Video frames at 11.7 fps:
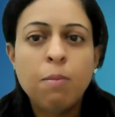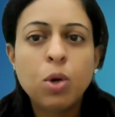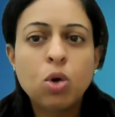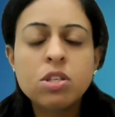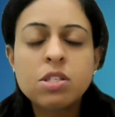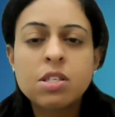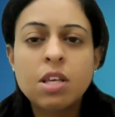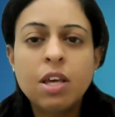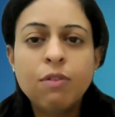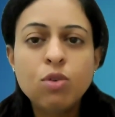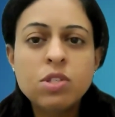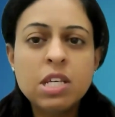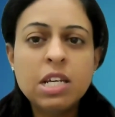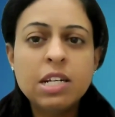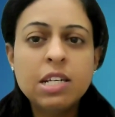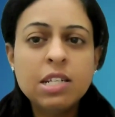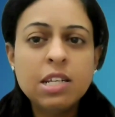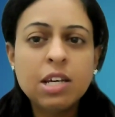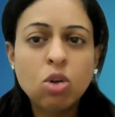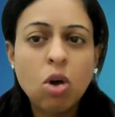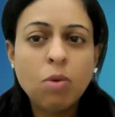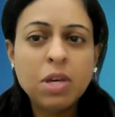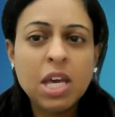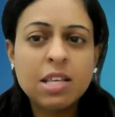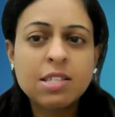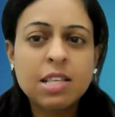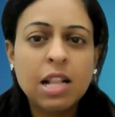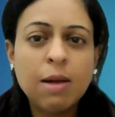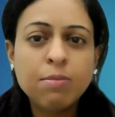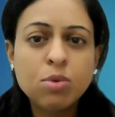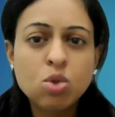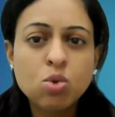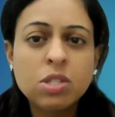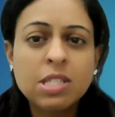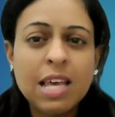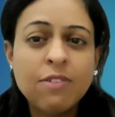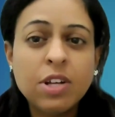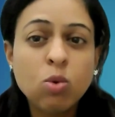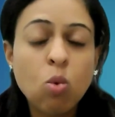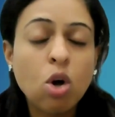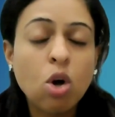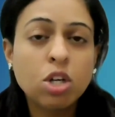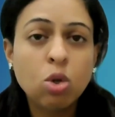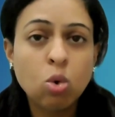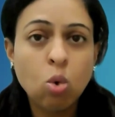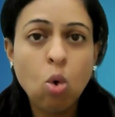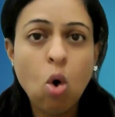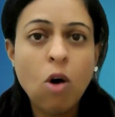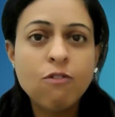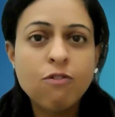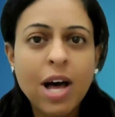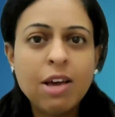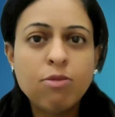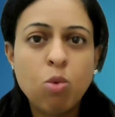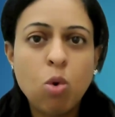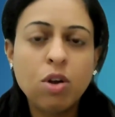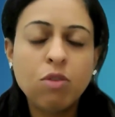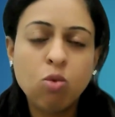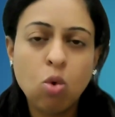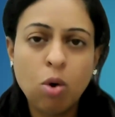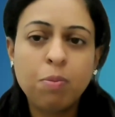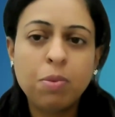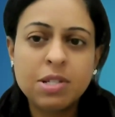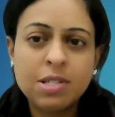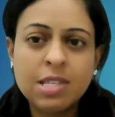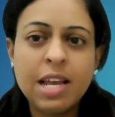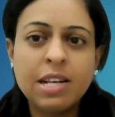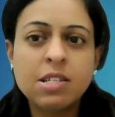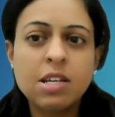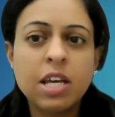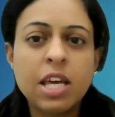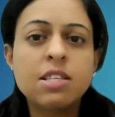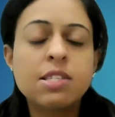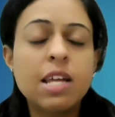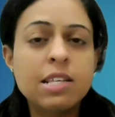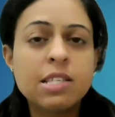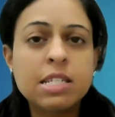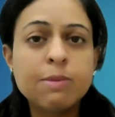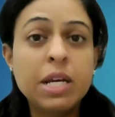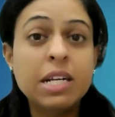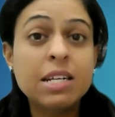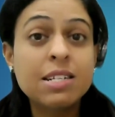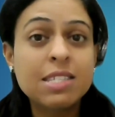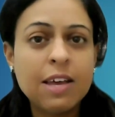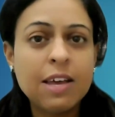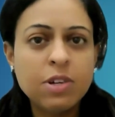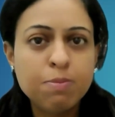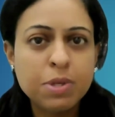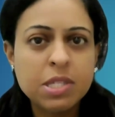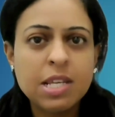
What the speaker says: because if you see, Indian economy has slumped to 7 quarter low of 5.4% against the estimated 7%